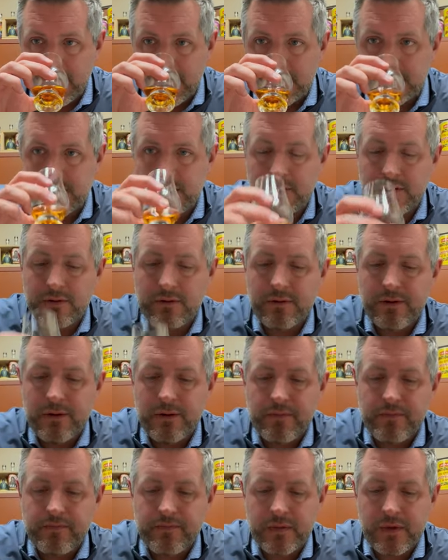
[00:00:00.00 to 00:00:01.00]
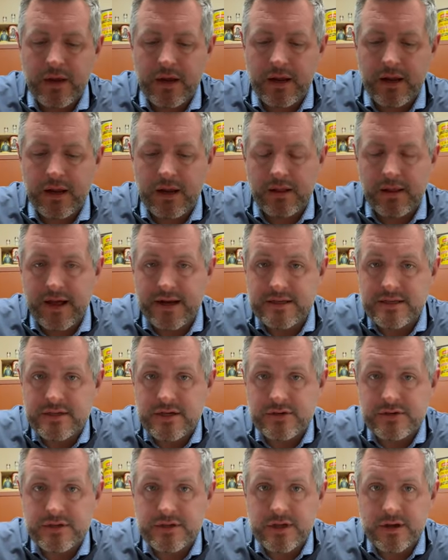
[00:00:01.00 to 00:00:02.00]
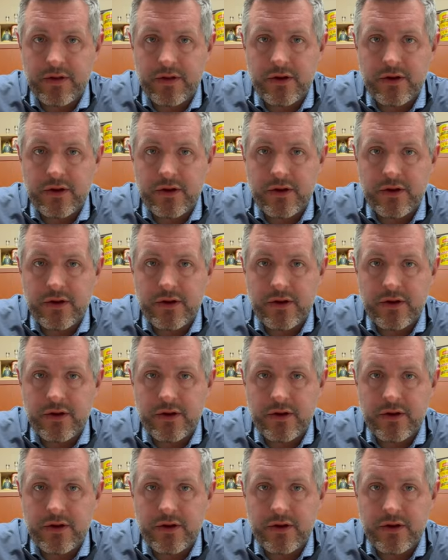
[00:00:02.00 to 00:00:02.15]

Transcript: So you're gonna get a lot of citrus